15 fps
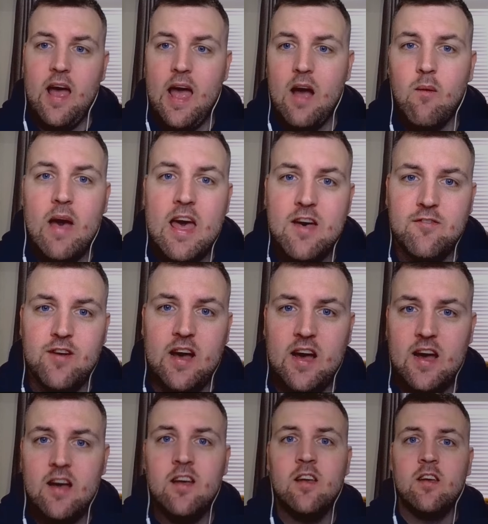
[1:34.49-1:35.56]

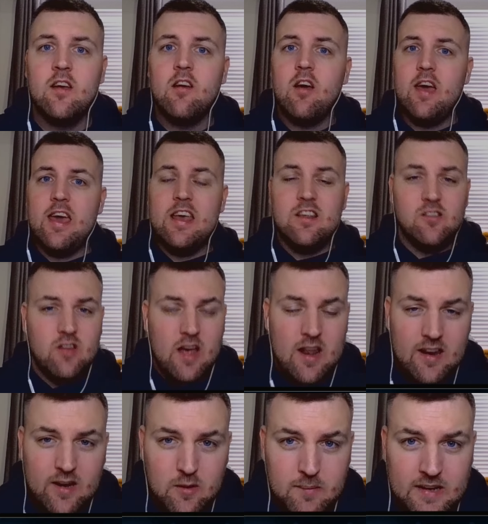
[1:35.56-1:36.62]
However, is a
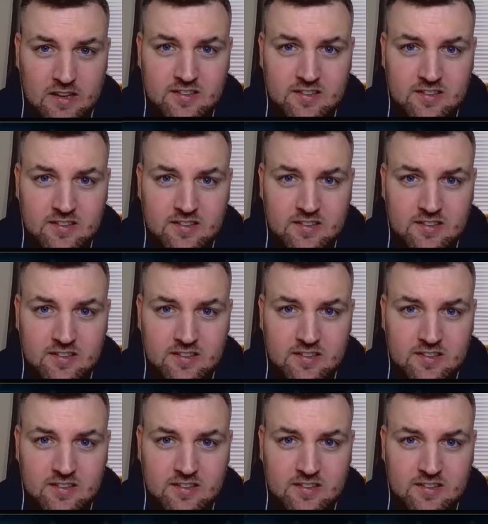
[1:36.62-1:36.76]
little bit of